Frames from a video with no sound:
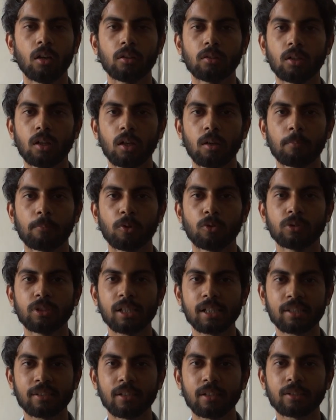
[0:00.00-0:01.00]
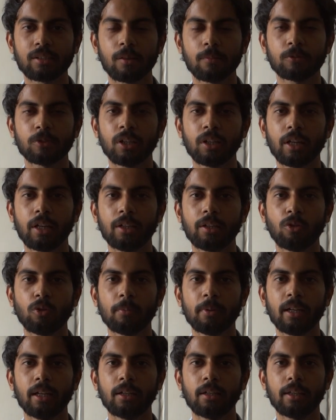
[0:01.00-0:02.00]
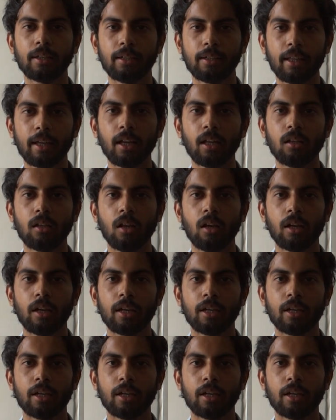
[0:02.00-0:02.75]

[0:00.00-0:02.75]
The project's description need to be in detail.